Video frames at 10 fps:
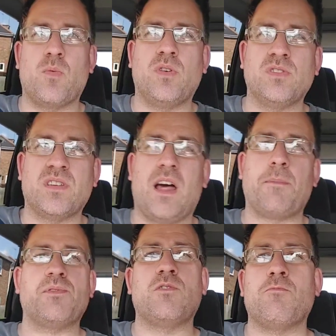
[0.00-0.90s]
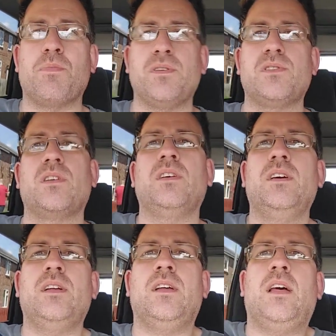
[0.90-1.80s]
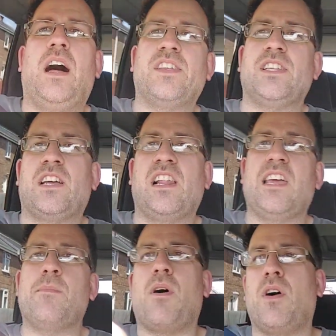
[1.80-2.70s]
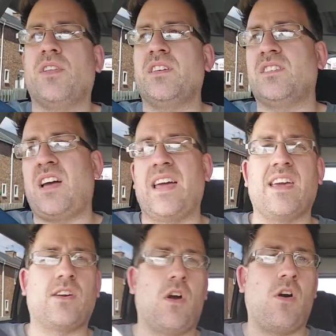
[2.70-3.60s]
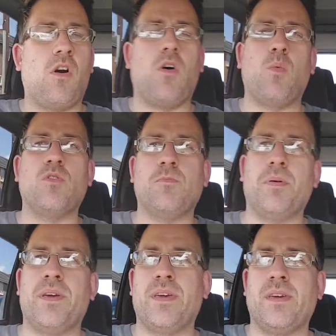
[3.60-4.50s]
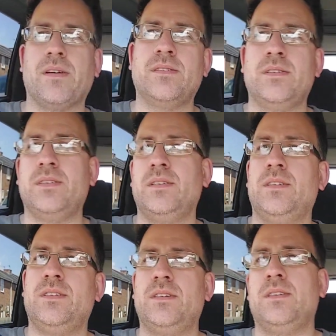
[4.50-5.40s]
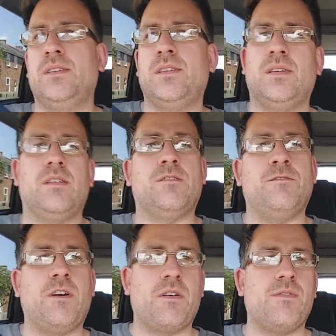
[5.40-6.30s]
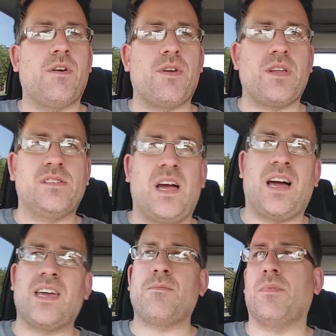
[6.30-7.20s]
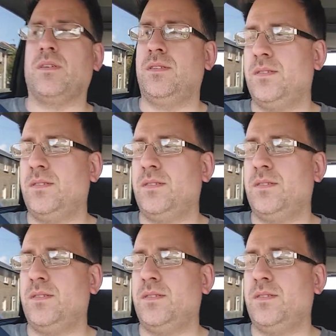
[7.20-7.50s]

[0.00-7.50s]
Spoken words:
was an absolute beast. I think the clear bar the entire car would be very, very time